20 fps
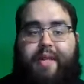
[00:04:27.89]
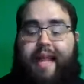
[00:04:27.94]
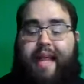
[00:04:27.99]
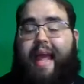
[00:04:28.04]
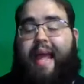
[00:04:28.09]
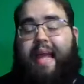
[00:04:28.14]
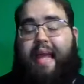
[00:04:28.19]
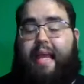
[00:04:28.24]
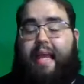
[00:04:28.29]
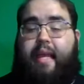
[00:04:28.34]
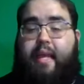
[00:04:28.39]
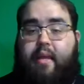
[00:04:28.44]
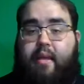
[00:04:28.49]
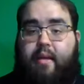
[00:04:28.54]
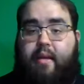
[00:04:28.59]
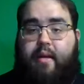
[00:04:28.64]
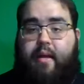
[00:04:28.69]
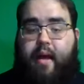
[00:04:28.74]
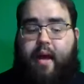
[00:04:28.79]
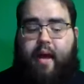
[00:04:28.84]
Dei,
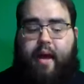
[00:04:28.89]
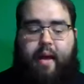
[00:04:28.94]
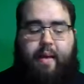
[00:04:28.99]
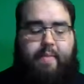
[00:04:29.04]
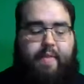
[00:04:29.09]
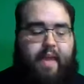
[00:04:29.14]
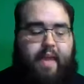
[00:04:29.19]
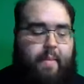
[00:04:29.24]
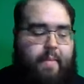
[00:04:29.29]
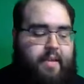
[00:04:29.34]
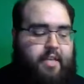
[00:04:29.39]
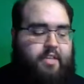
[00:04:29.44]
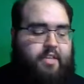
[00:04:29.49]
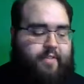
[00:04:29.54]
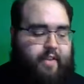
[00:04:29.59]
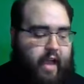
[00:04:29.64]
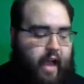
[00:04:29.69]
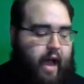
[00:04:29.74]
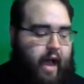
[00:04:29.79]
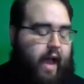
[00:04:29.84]
the image
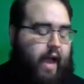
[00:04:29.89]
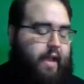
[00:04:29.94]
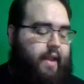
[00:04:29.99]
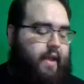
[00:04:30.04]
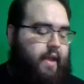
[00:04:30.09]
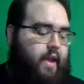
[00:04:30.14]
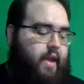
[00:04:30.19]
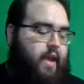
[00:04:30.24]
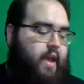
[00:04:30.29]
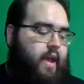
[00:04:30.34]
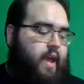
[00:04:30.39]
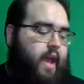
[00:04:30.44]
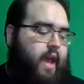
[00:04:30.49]
of God.